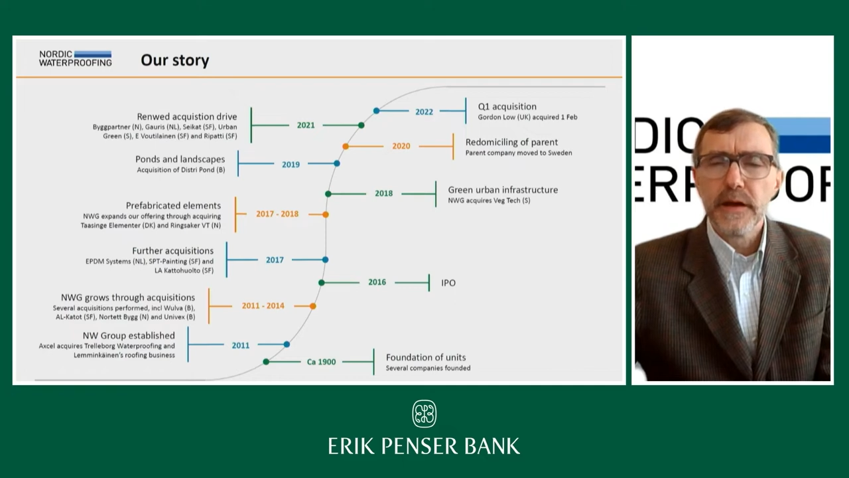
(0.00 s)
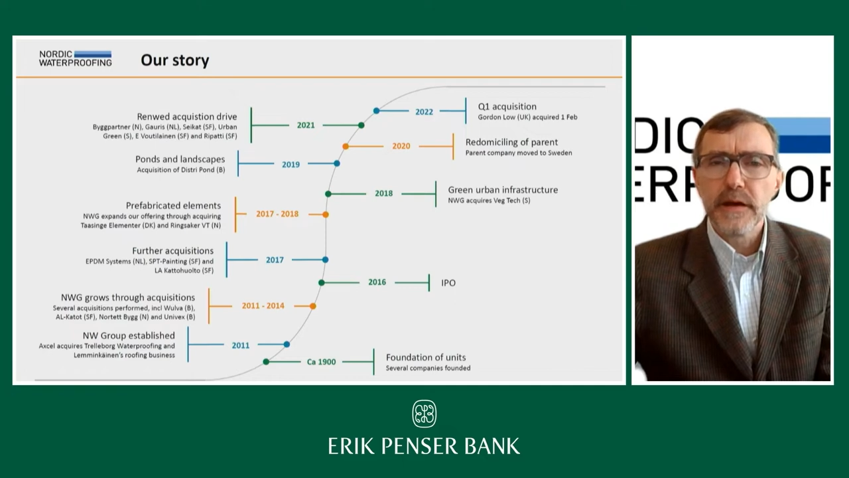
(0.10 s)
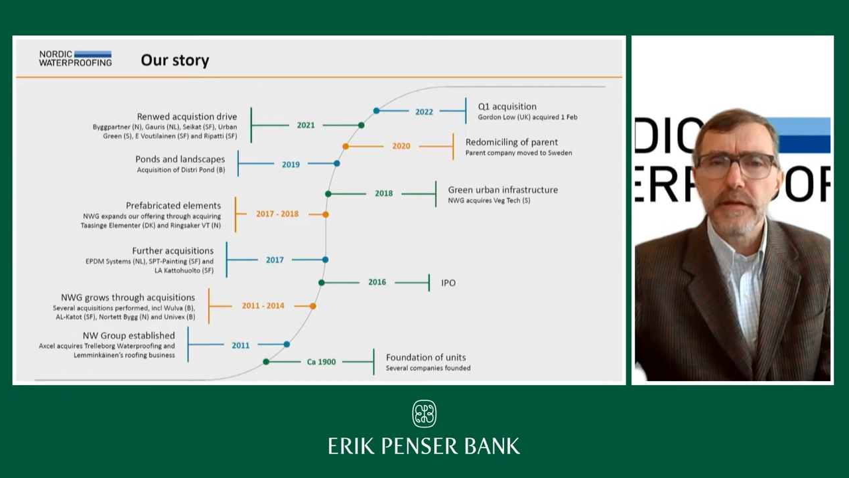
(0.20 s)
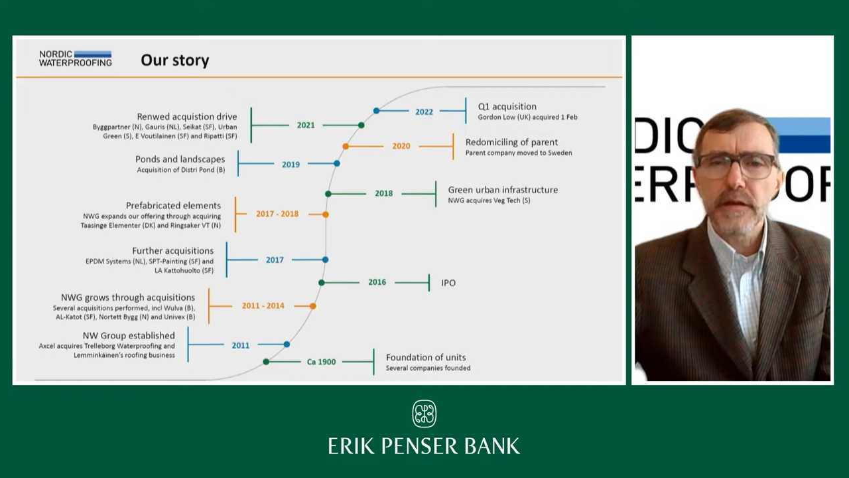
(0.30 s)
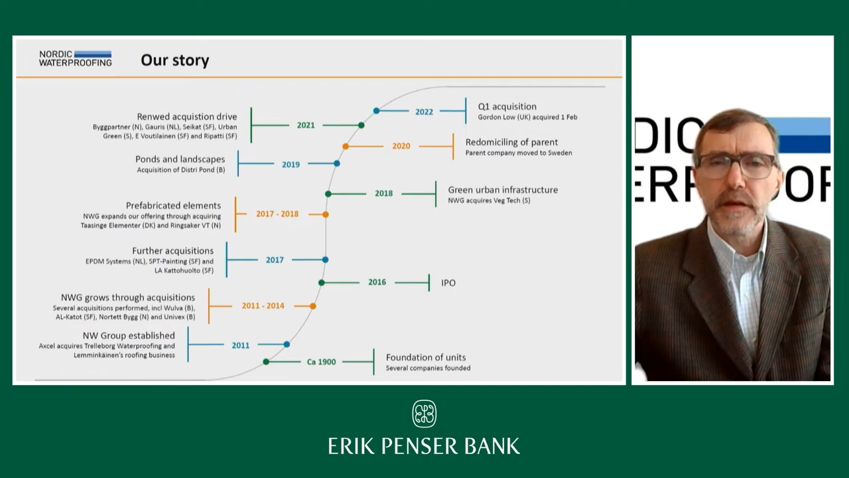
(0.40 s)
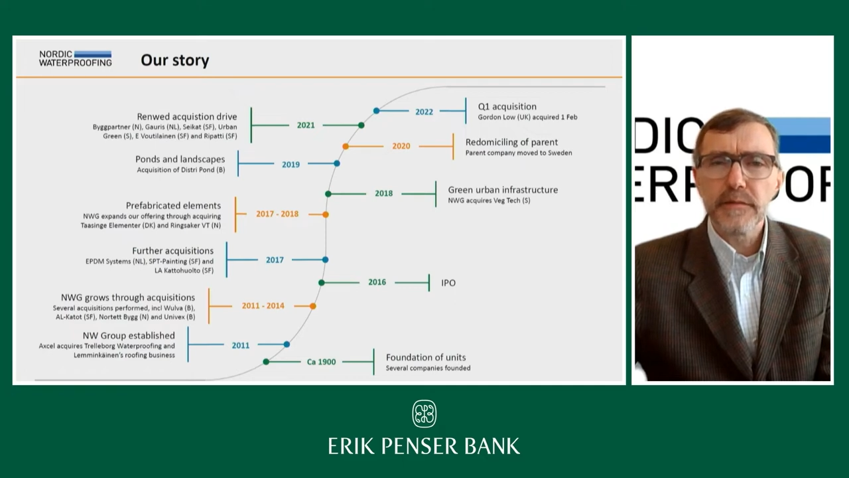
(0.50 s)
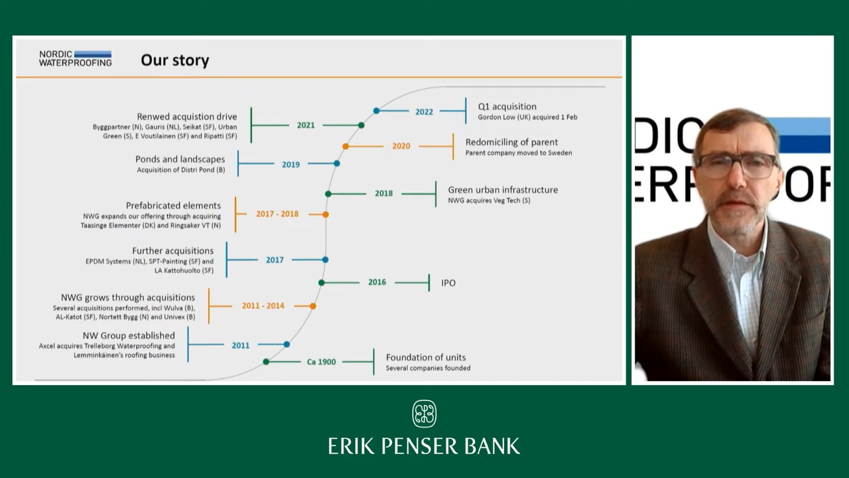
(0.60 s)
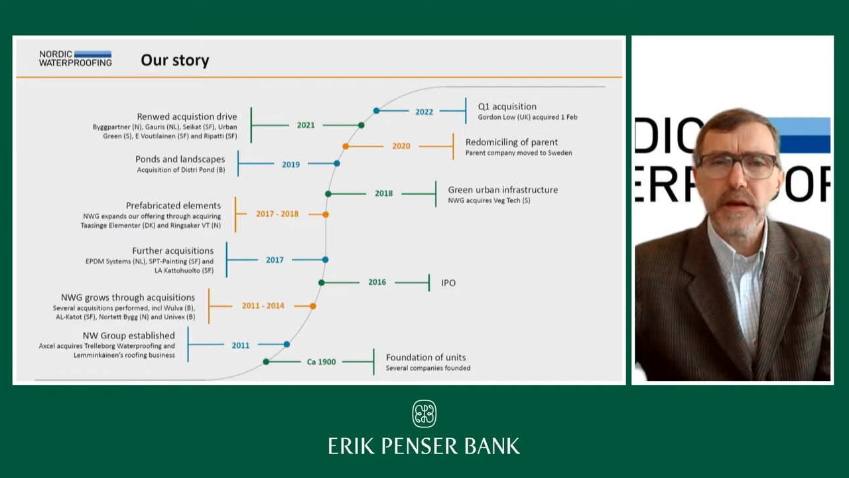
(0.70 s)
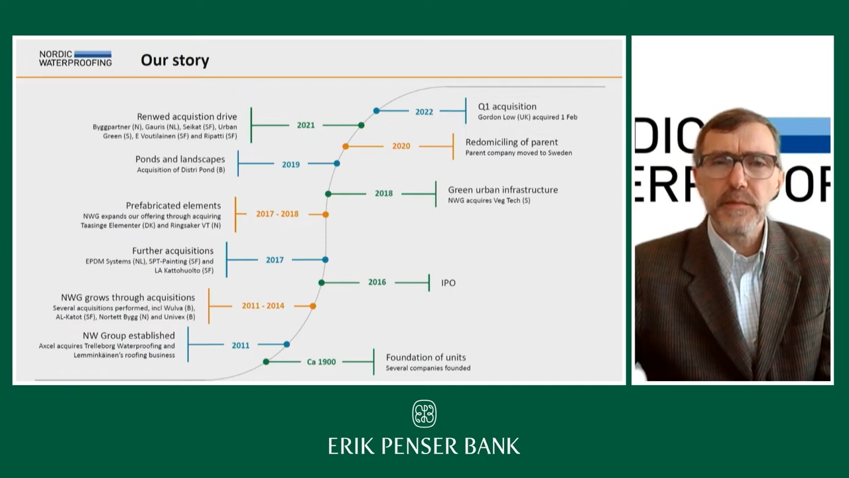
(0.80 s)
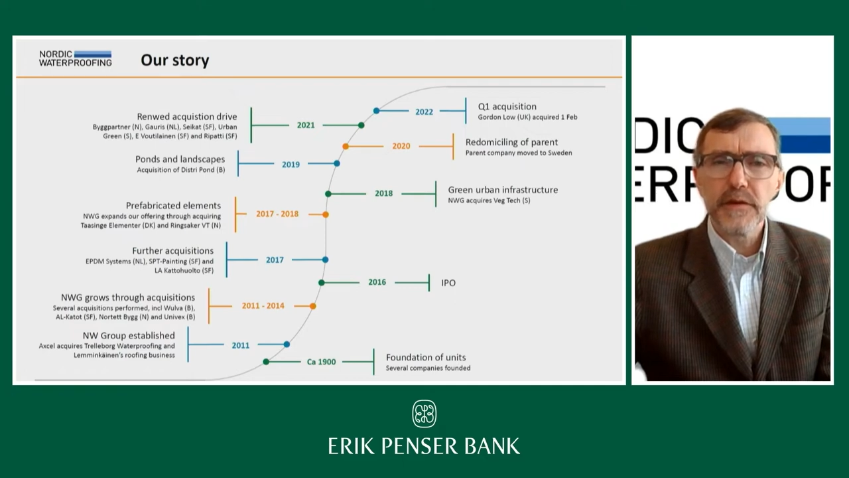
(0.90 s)
Uh, the, the
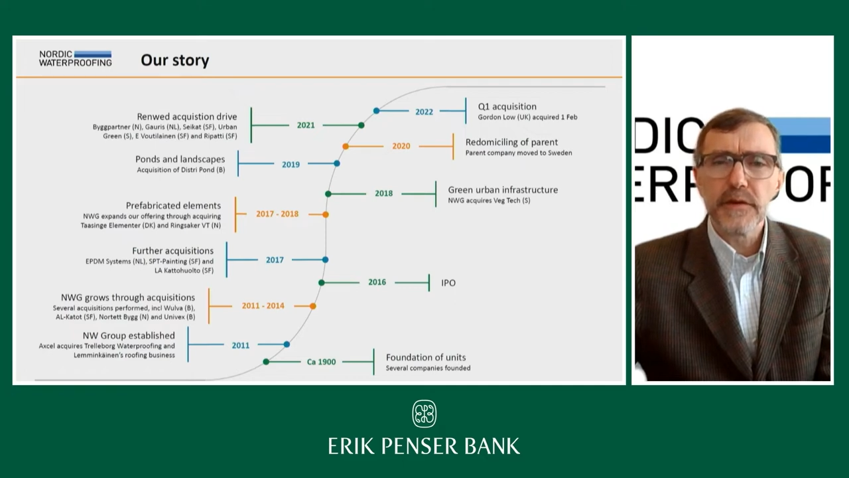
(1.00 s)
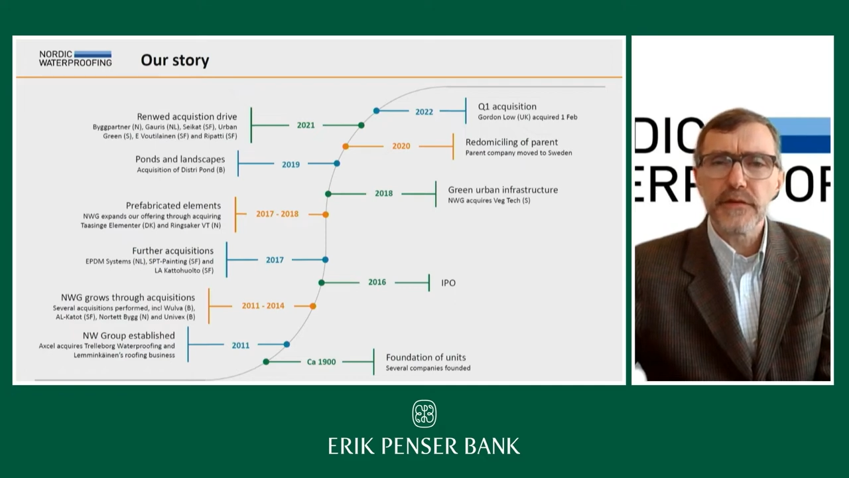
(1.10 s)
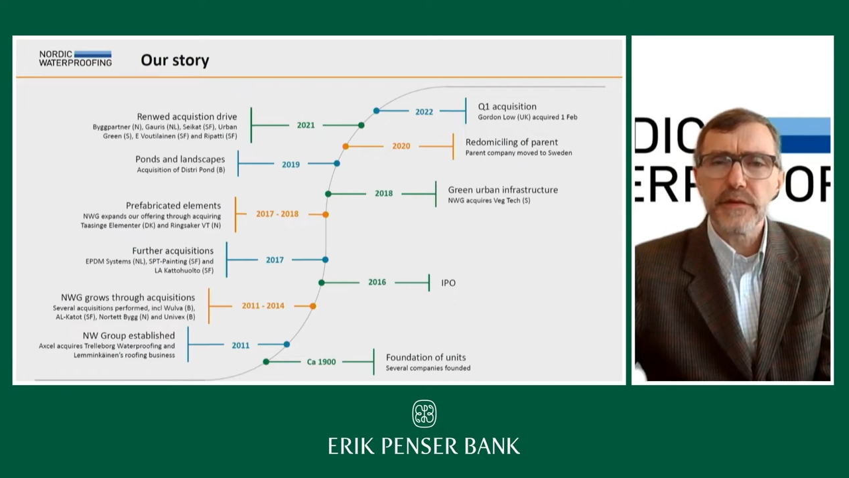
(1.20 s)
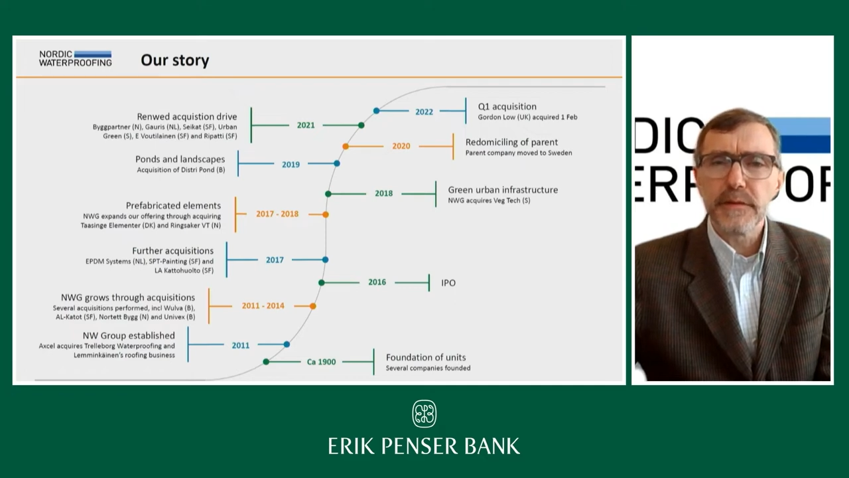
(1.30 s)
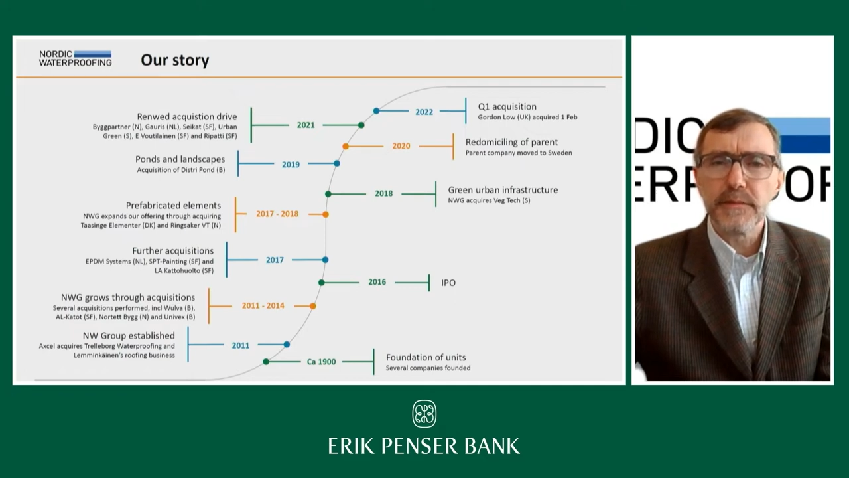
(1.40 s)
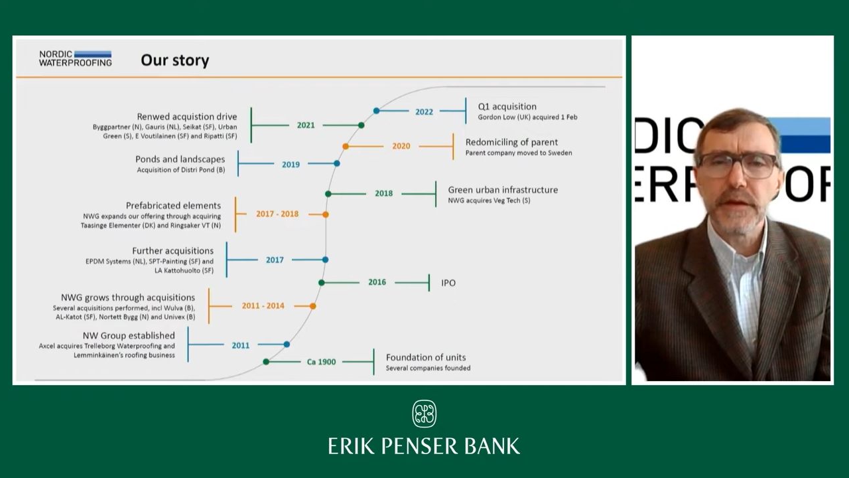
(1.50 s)
coming years then